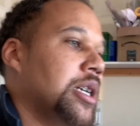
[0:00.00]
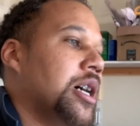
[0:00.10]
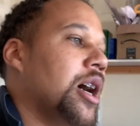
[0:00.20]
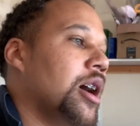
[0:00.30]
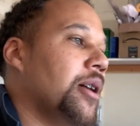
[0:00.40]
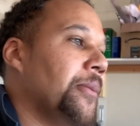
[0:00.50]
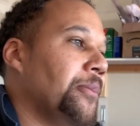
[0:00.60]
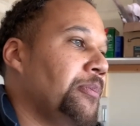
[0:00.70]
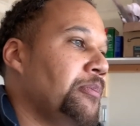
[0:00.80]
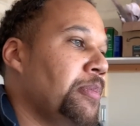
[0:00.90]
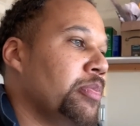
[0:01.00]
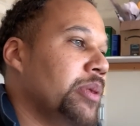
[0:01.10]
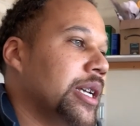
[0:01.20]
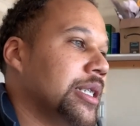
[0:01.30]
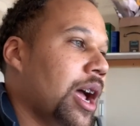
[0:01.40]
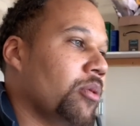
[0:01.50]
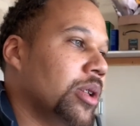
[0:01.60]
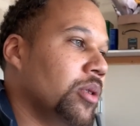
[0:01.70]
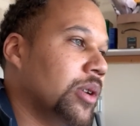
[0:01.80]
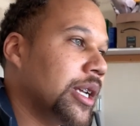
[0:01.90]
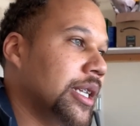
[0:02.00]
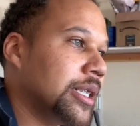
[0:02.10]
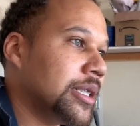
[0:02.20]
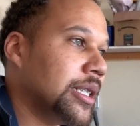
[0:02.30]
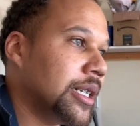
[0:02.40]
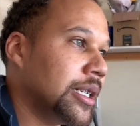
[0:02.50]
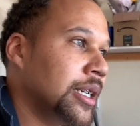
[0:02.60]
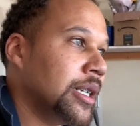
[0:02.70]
Um... because I really want to get this done.